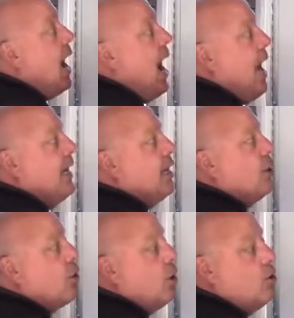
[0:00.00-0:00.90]
I can
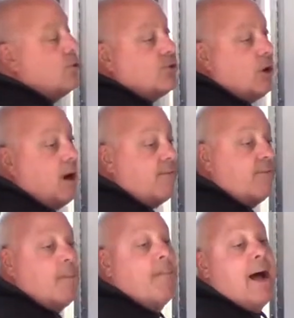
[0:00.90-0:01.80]
close
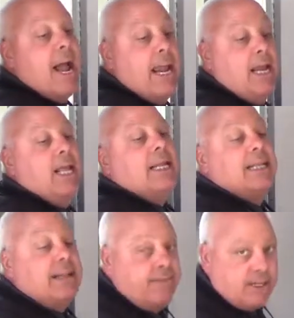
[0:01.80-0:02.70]
off my
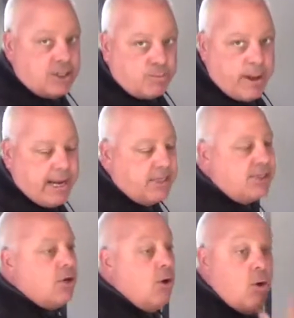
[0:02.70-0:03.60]
living
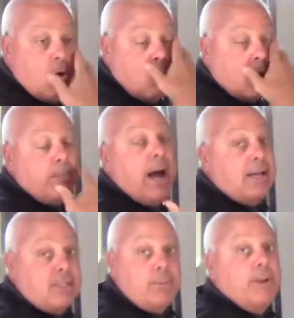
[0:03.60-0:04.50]
space or
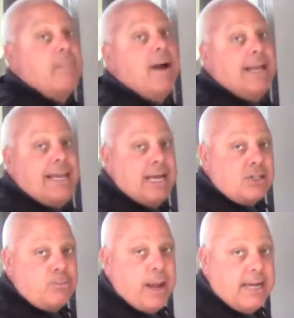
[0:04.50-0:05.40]
possibly my
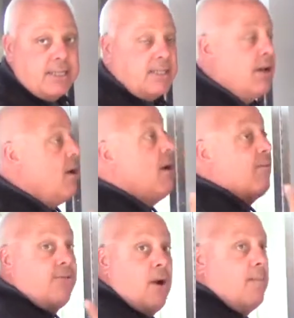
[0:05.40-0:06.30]
guest space
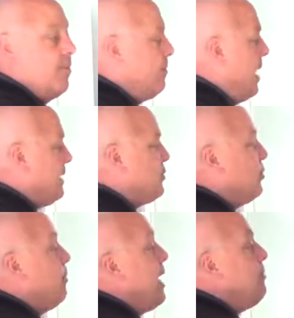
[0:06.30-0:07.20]
from the
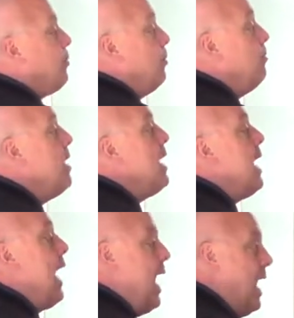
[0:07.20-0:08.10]
master bedroom,
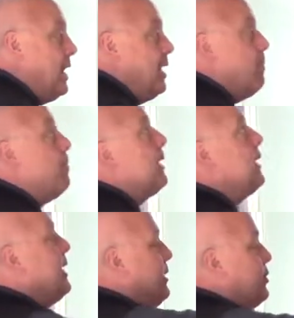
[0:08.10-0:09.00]
and the
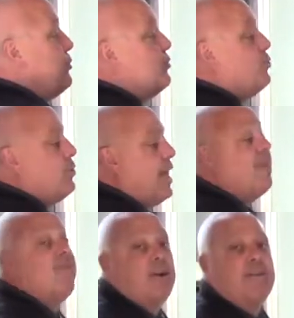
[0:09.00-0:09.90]
ability to do
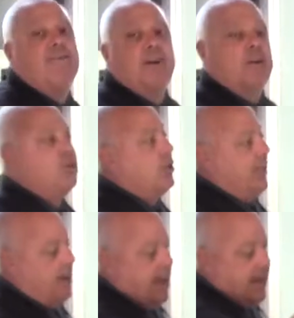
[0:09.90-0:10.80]
that very
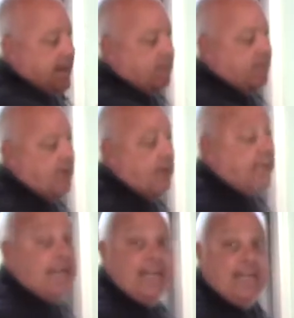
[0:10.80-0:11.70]
functionally and very
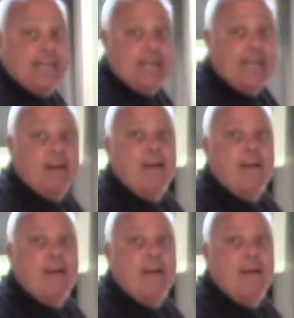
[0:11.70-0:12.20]
cleanly.